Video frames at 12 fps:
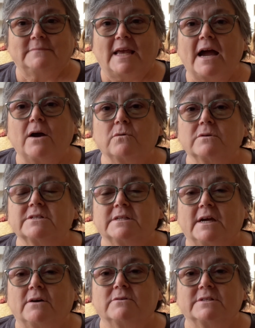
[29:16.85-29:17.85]
hours and
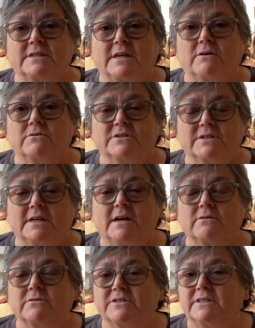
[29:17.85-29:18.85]
hours and hours and
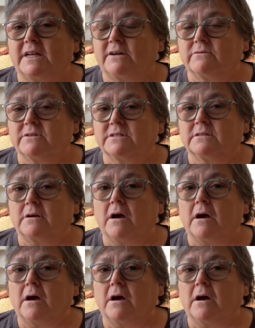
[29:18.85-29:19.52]
hours and hours